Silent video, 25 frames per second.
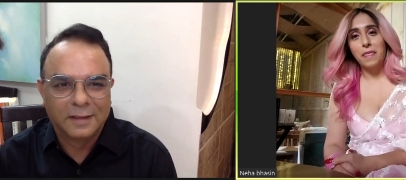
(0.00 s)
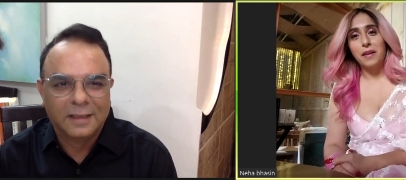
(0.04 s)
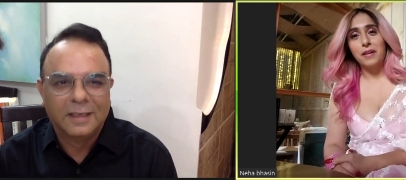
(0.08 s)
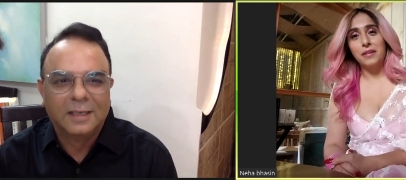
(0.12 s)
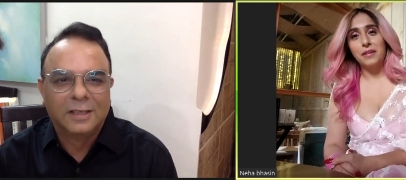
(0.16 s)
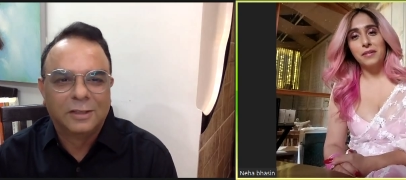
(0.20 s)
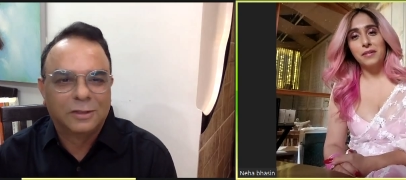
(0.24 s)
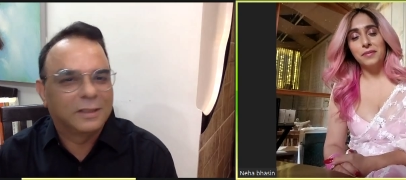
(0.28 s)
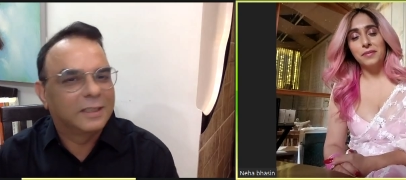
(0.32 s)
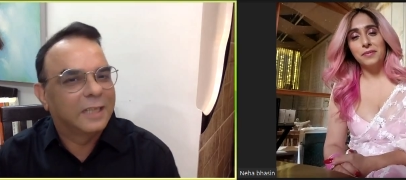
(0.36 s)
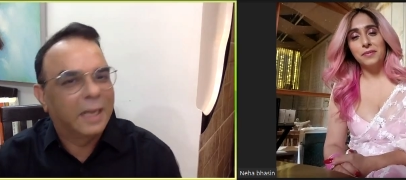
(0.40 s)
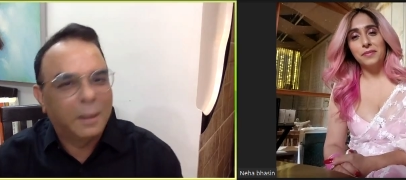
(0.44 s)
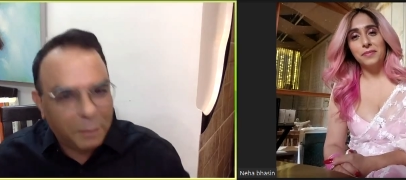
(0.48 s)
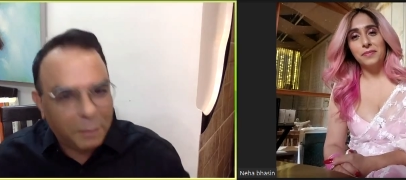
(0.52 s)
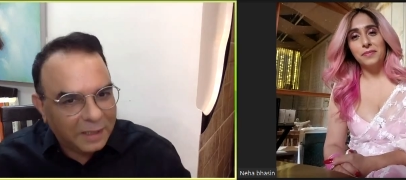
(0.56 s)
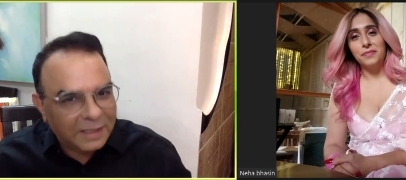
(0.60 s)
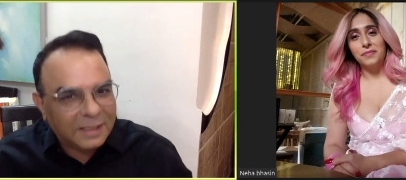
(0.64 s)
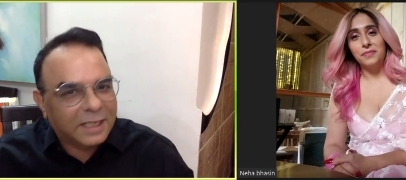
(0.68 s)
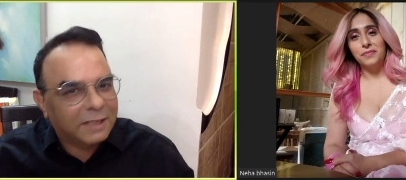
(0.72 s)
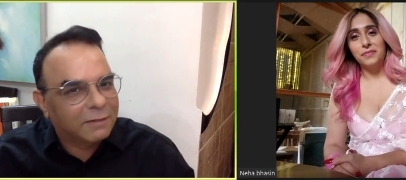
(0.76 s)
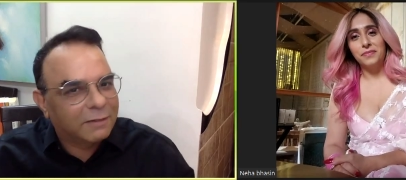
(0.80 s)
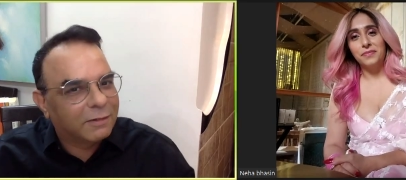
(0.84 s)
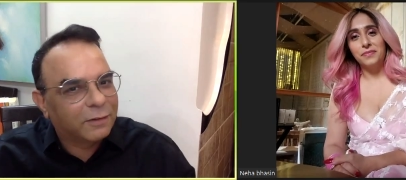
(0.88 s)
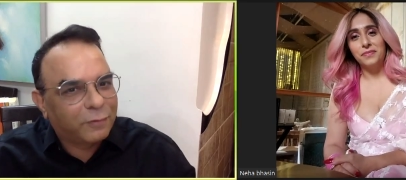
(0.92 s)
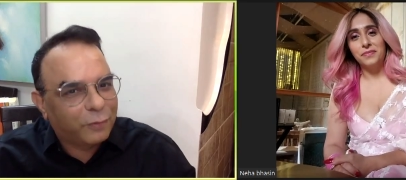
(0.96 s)
Speaker 1: So then please
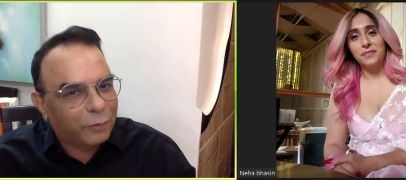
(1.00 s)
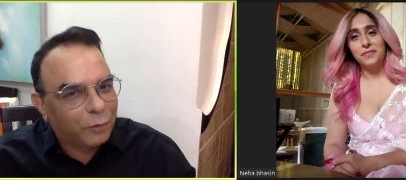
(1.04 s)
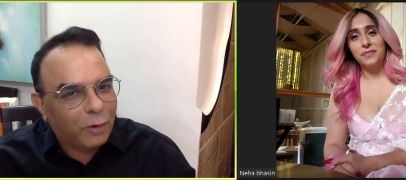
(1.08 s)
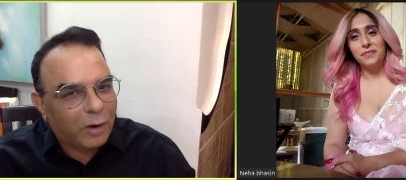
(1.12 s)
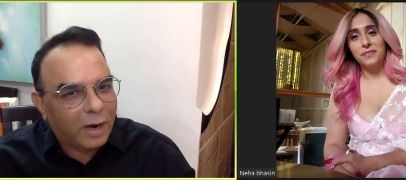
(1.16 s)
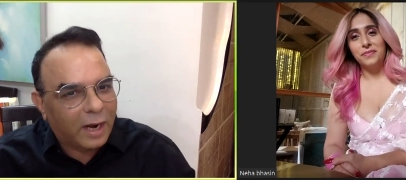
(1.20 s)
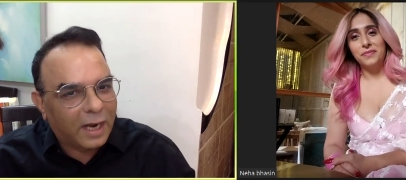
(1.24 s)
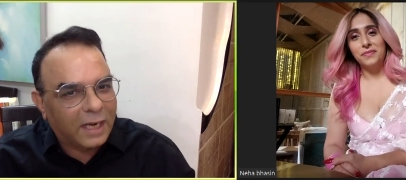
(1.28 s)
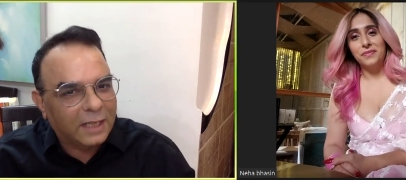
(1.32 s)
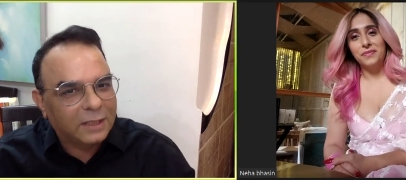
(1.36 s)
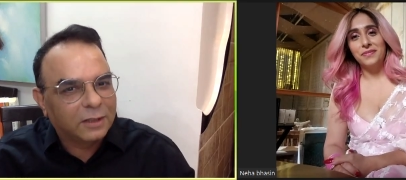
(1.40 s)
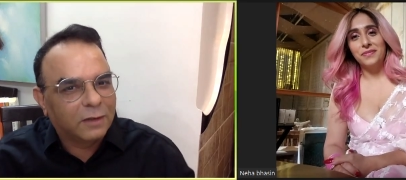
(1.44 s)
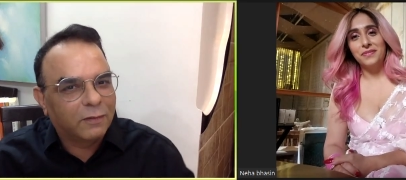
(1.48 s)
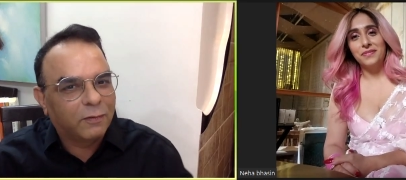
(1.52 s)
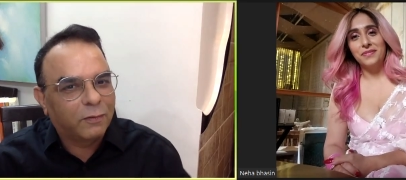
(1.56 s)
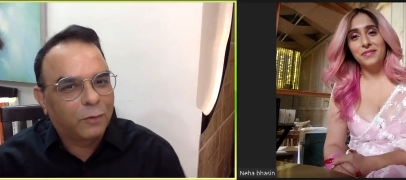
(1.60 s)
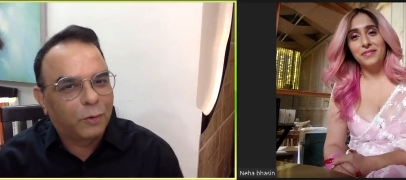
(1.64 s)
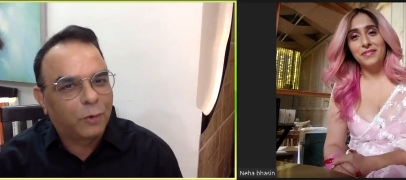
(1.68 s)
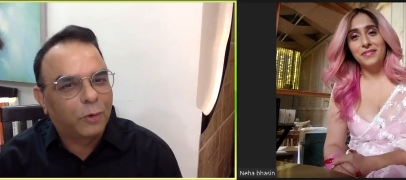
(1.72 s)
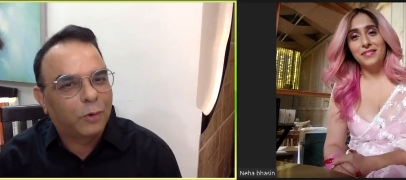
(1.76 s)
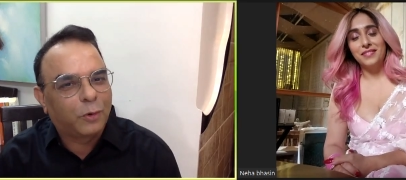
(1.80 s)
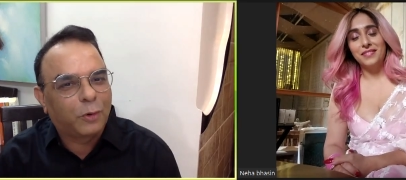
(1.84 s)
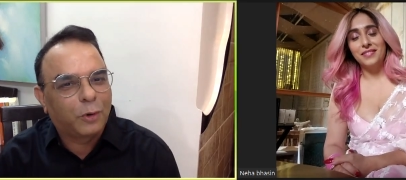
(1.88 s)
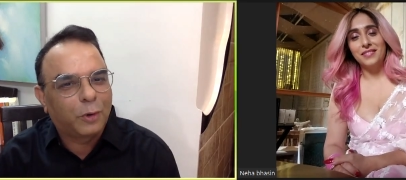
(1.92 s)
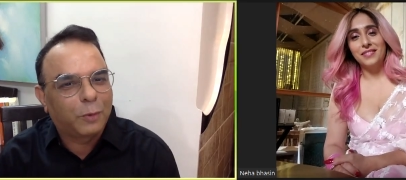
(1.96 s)
give us few lines of
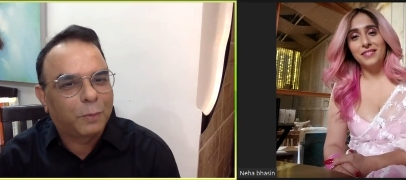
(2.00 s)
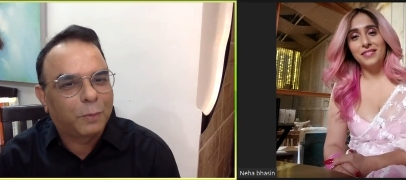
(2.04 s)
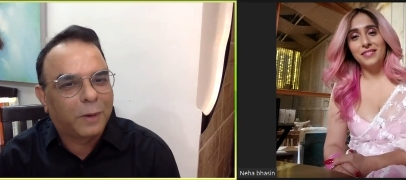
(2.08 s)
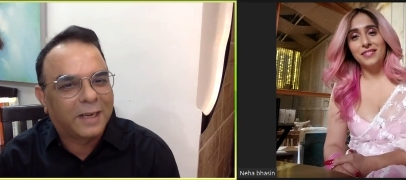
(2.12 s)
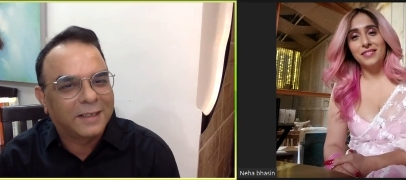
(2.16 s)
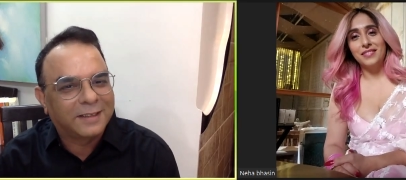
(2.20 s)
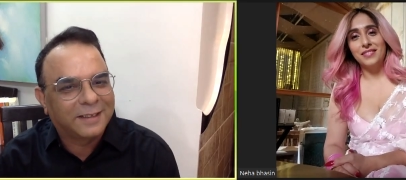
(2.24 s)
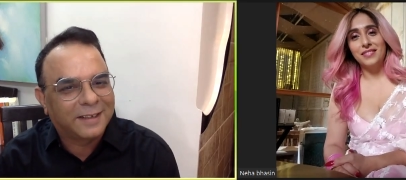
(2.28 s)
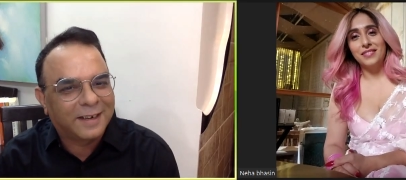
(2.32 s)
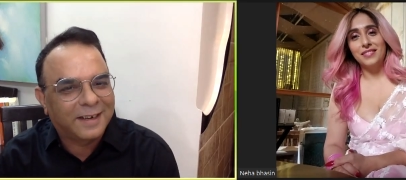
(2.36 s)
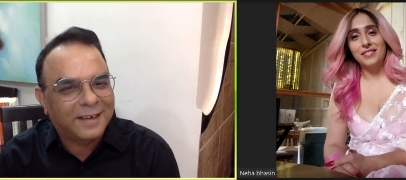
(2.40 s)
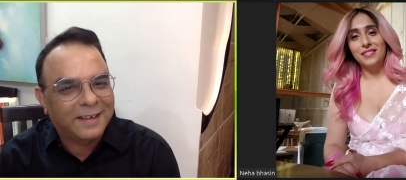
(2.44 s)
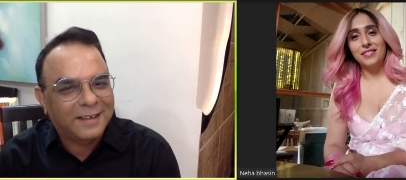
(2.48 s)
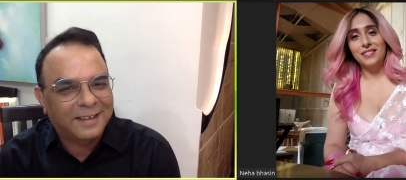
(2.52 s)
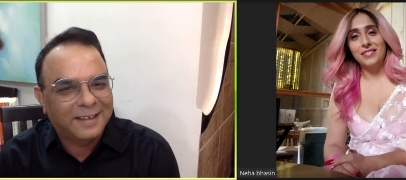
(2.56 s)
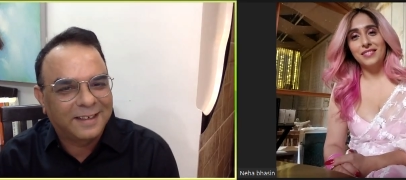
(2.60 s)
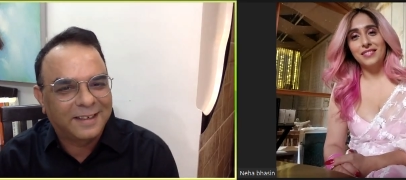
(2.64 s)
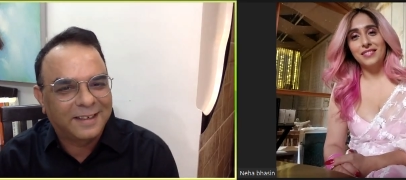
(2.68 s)
Kutkut Bajra.